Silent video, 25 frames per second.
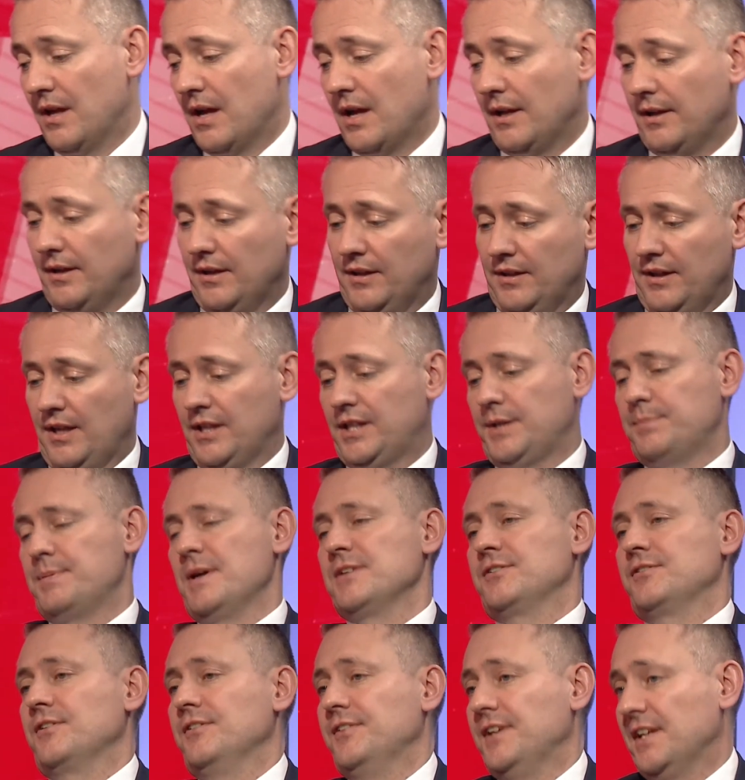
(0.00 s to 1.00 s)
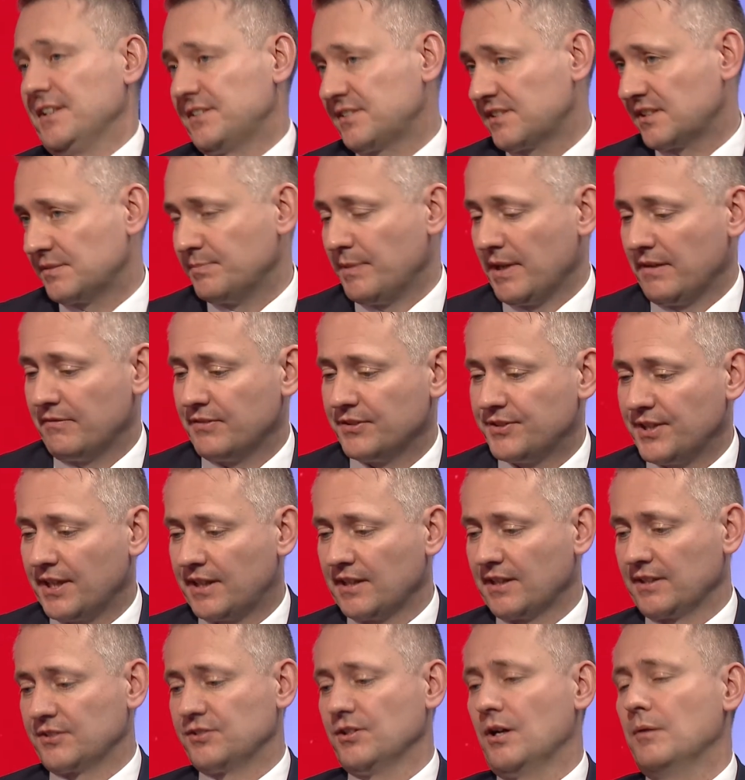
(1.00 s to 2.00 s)
It depends on the desks, but if I take an
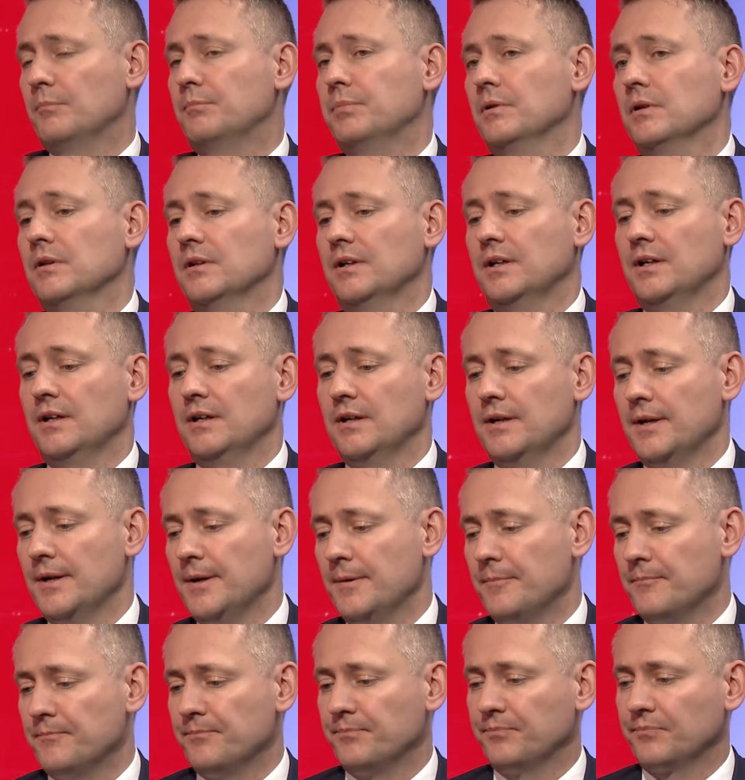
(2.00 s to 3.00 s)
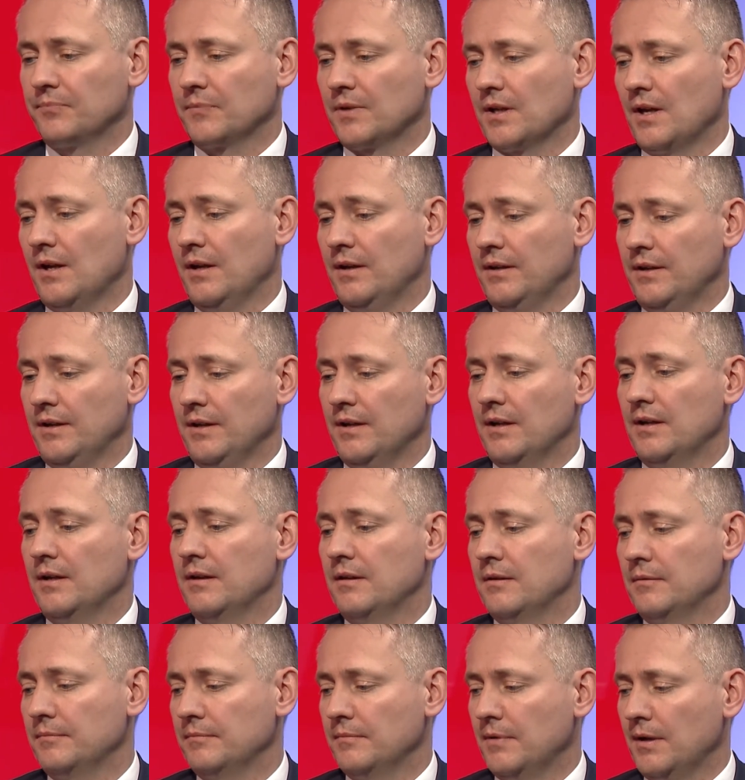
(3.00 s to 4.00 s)
example,
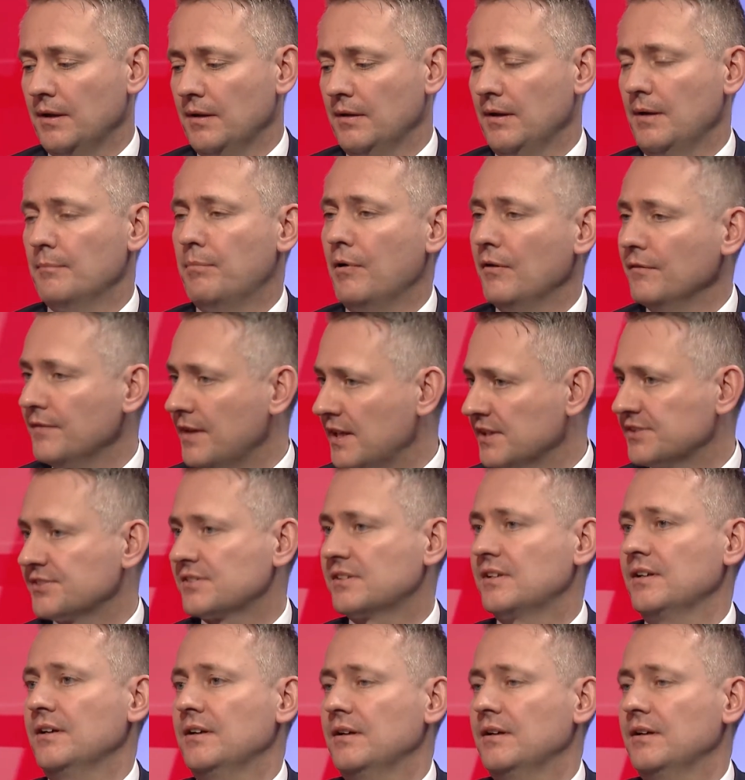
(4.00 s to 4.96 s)
a bond desk